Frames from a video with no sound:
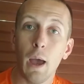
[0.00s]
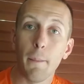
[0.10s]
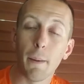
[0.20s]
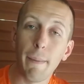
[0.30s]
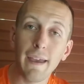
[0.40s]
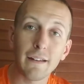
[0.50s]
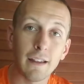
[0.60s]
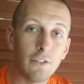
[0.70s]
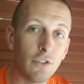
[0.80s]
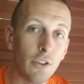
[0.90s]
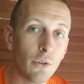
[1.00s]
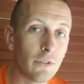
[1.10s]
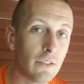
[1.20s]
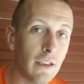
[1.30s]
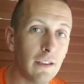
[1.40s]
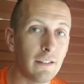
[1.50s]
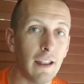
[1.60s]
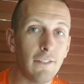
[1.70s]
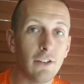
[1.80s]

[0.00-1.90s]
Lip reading: But paying attention to those things and having